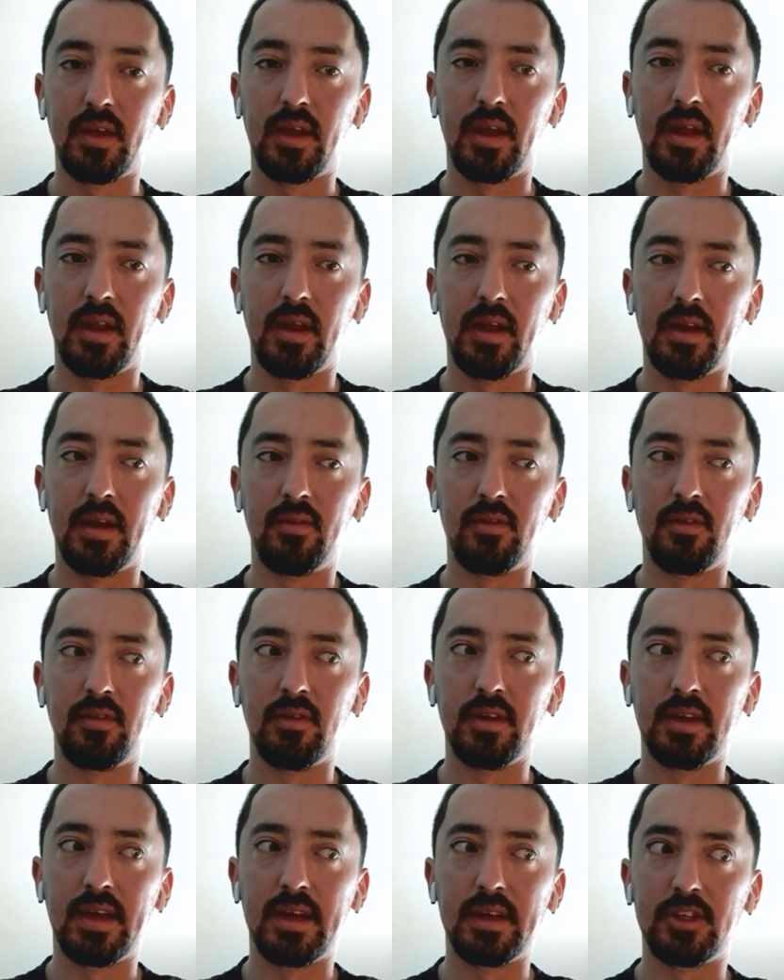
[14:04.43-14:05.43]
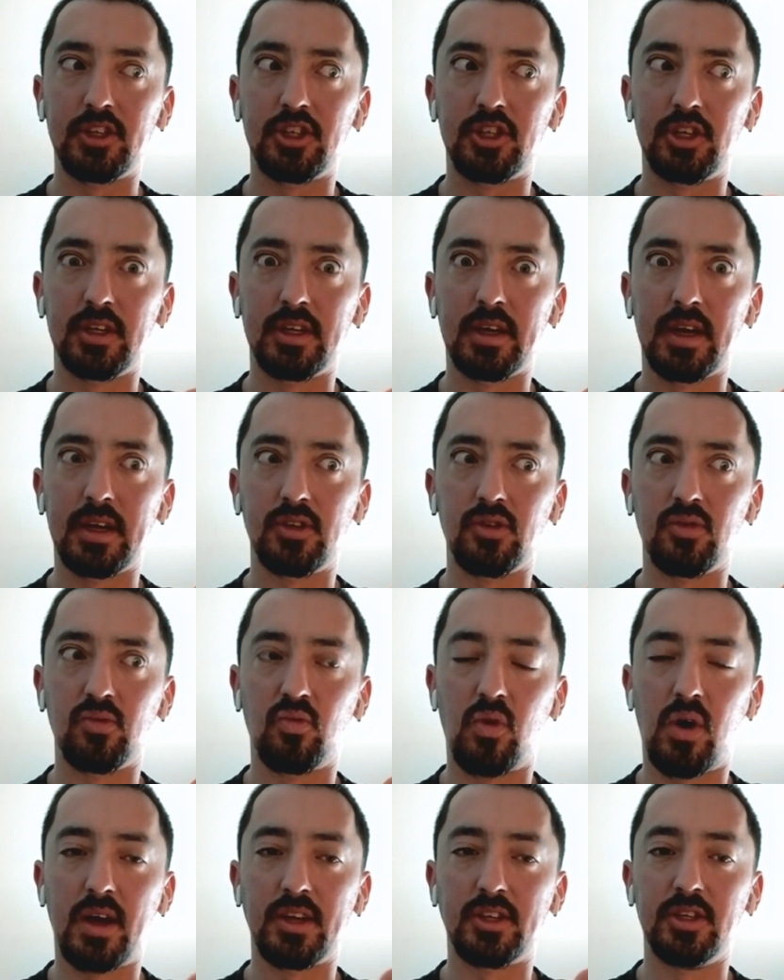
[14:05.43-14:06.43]
and I never really actually got to
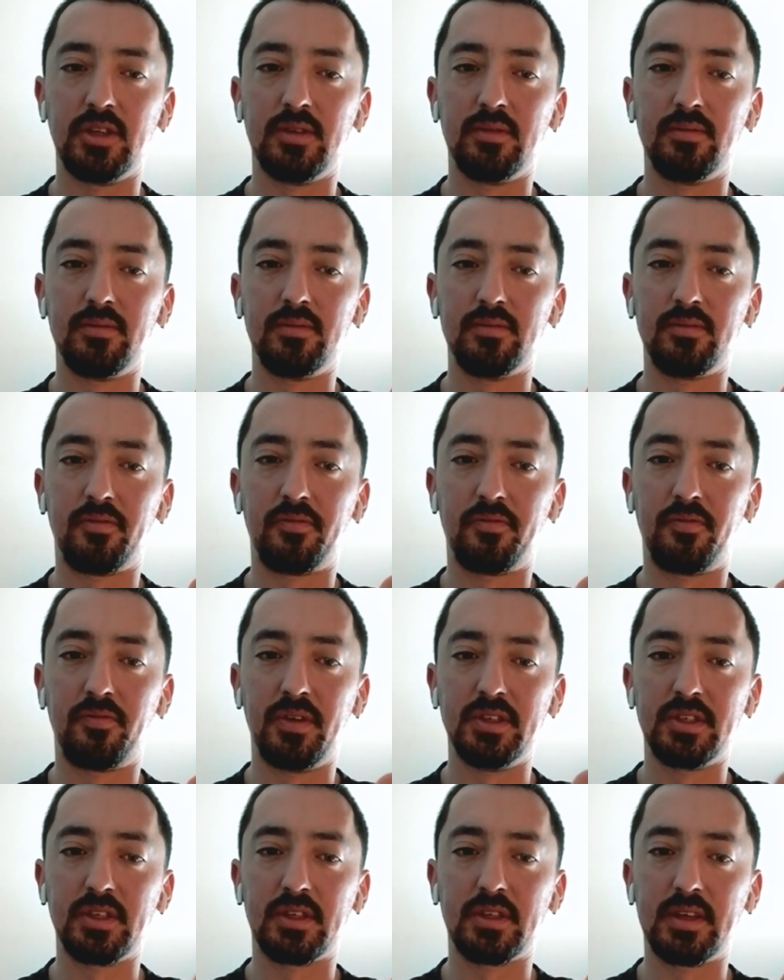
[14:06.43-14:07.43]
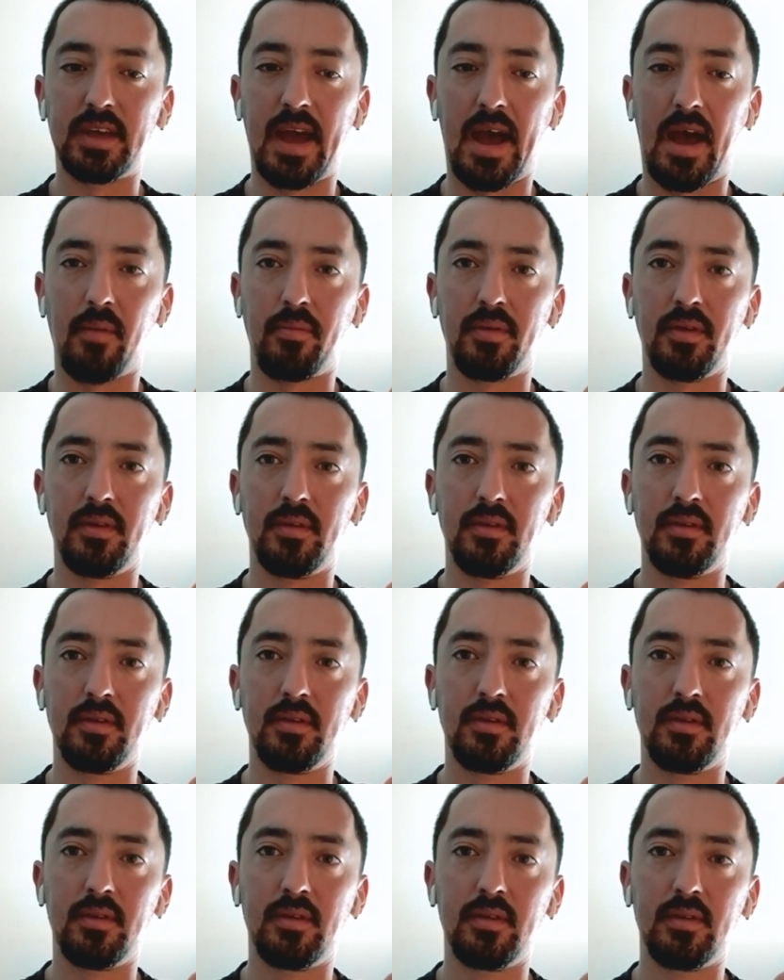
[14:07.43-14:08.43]
watch it physically happen,
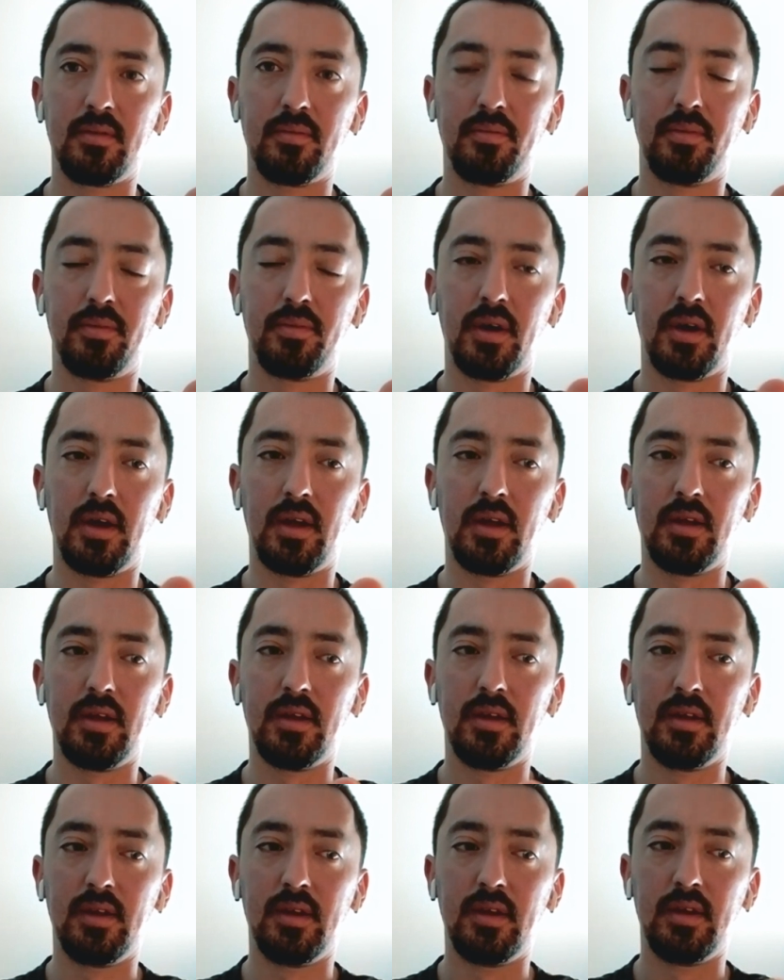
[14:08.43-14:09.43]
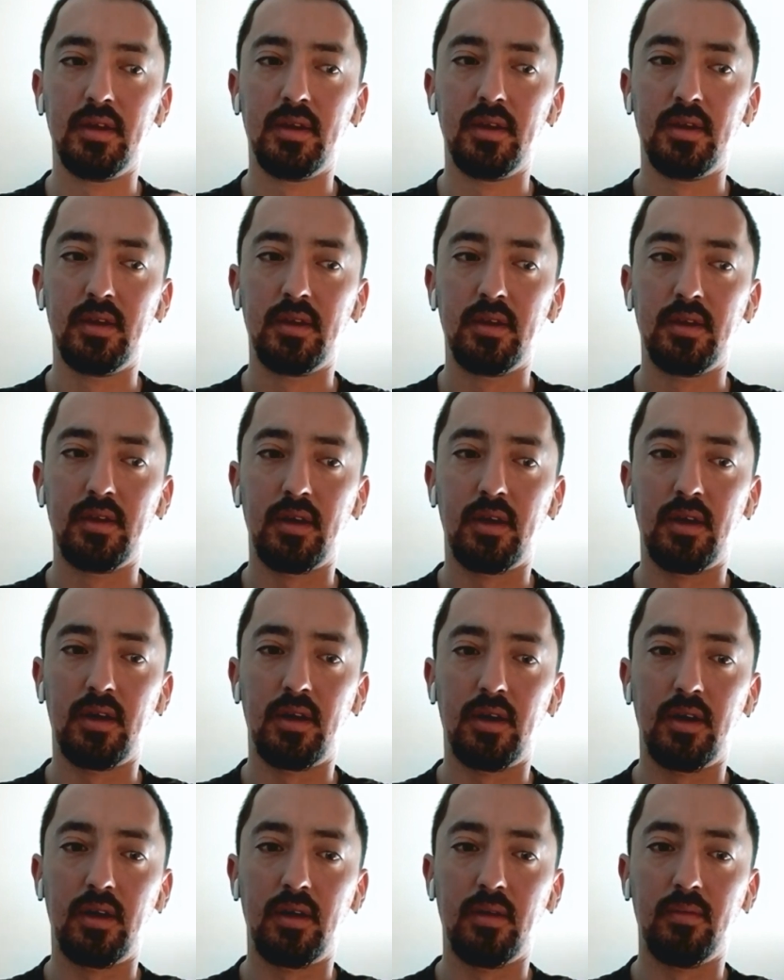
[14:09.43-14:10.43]
but
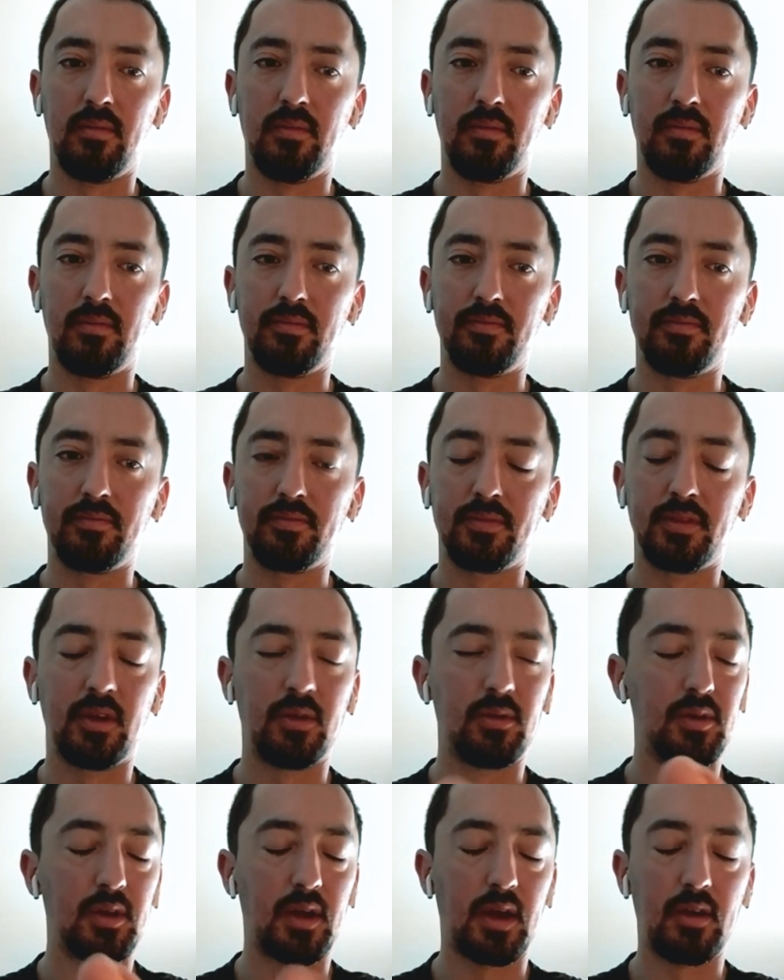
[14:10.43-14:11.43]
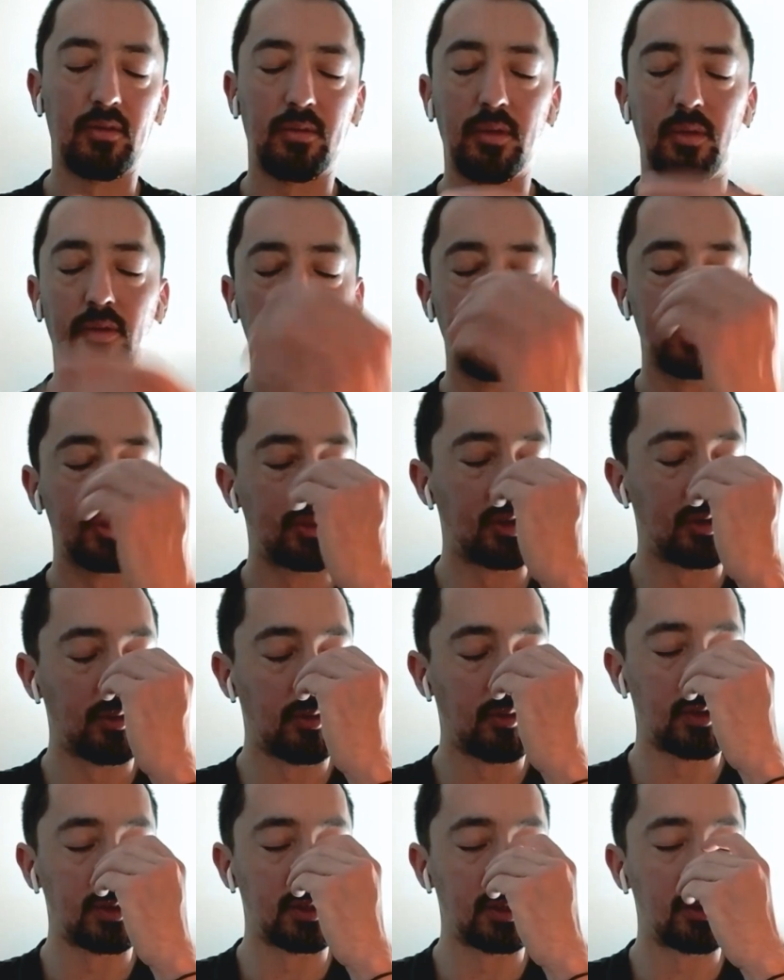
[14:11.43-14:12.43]
I don't remember which
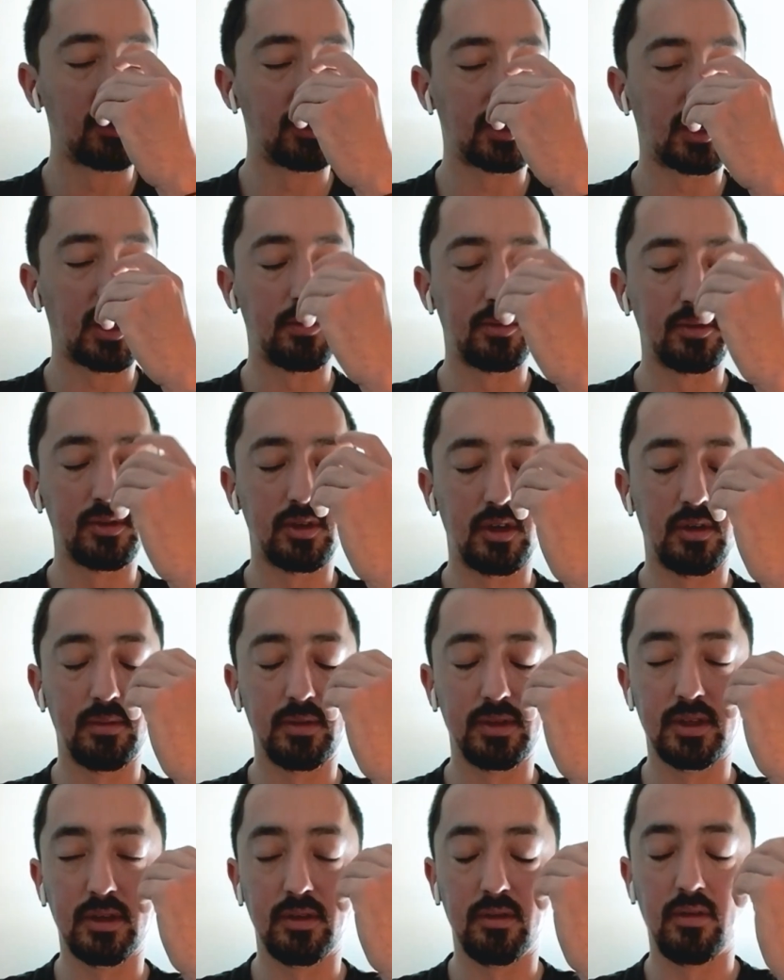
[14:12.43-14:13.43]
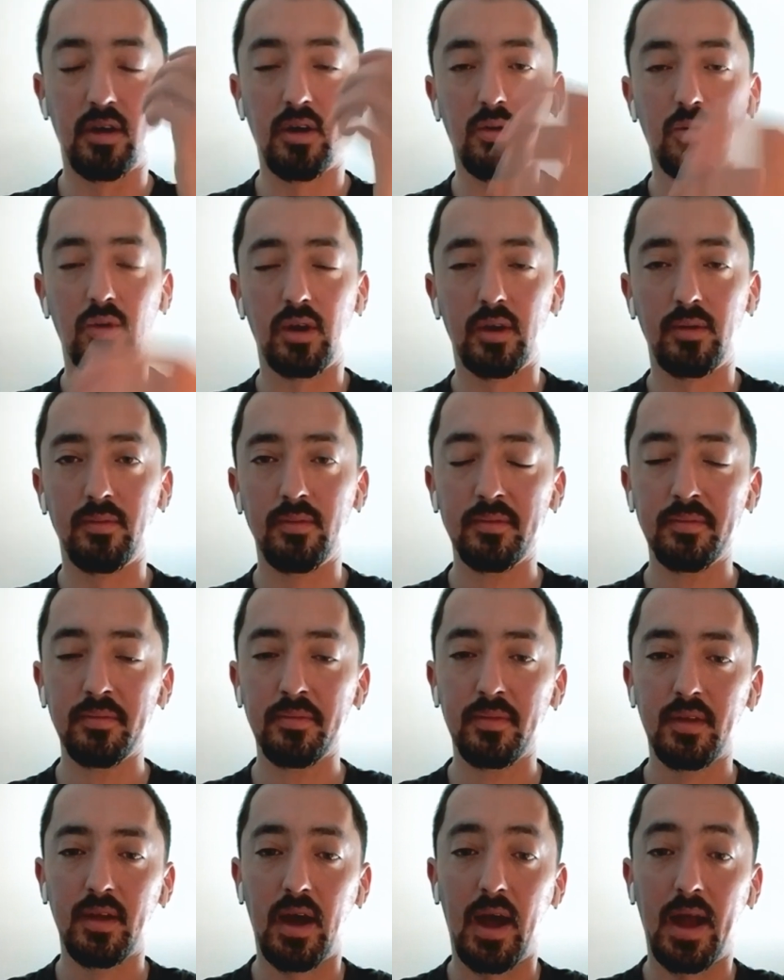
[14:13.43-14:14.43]
tournament it was. There was a couple tournaments in a row where
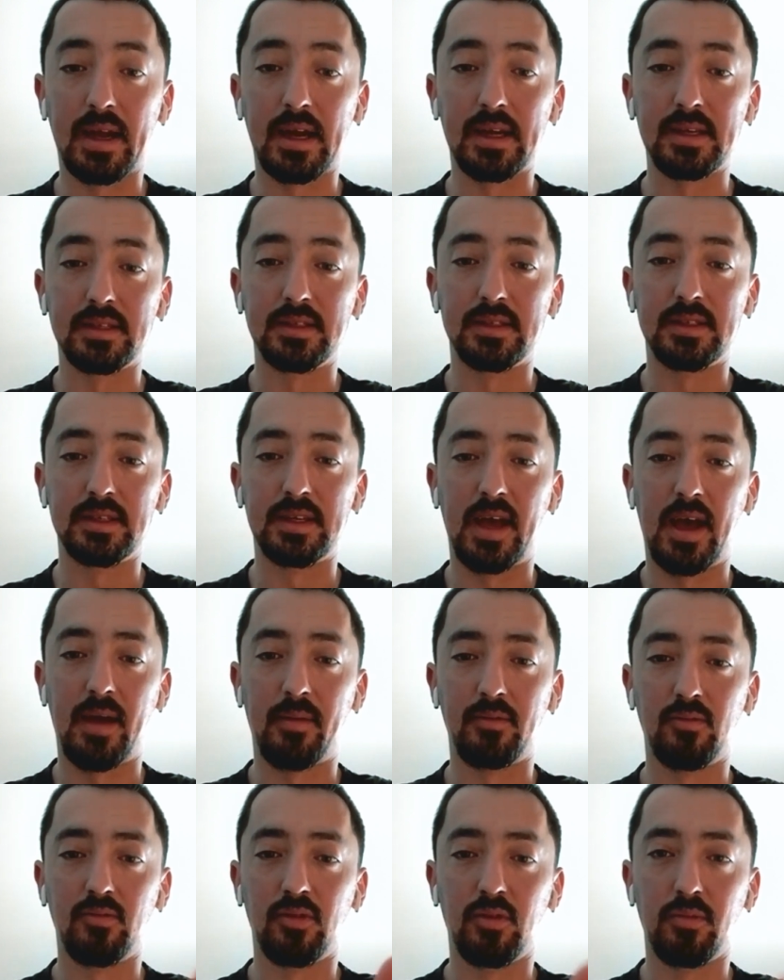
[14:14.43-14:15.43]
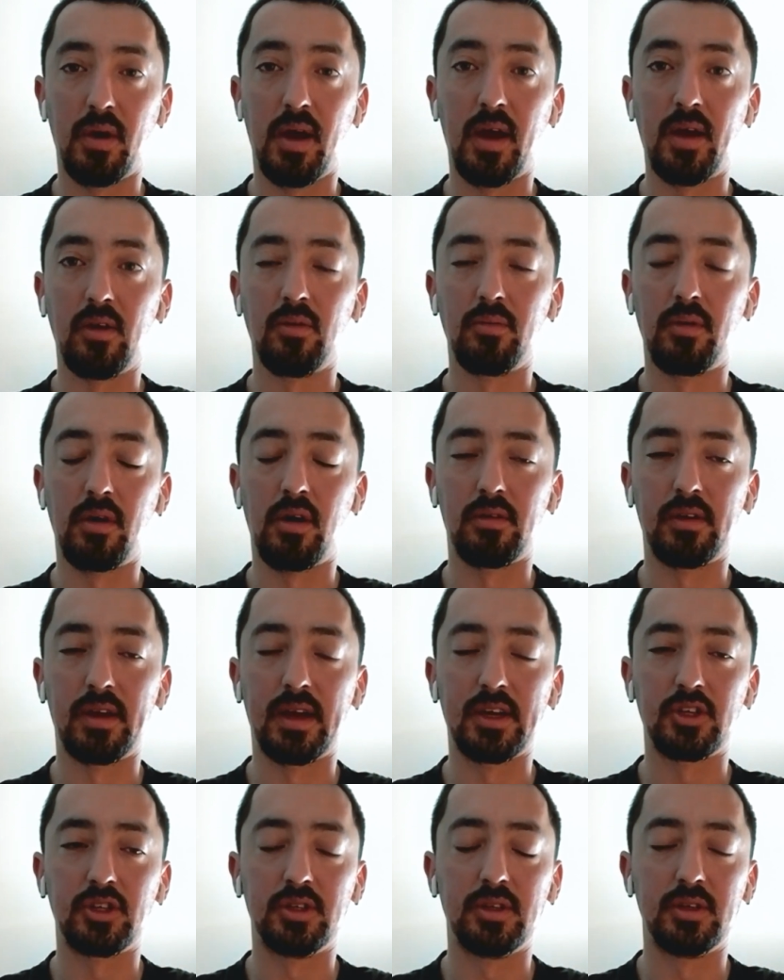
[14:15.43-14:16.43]
I got to see it happen with my own ball
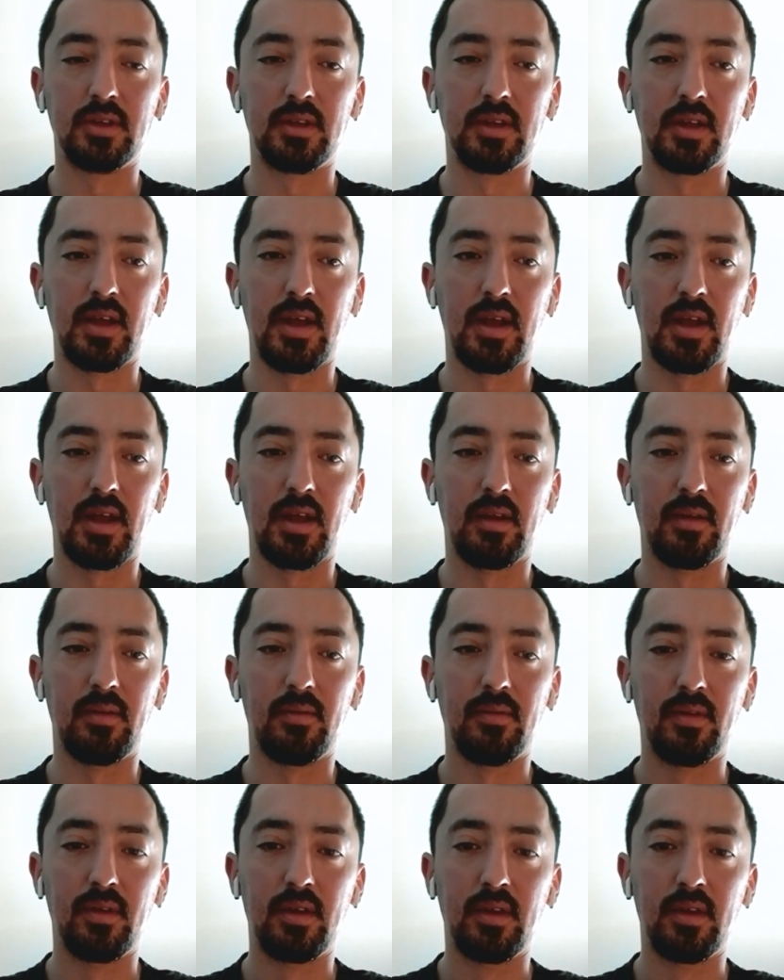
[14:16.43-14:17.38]
reaction, and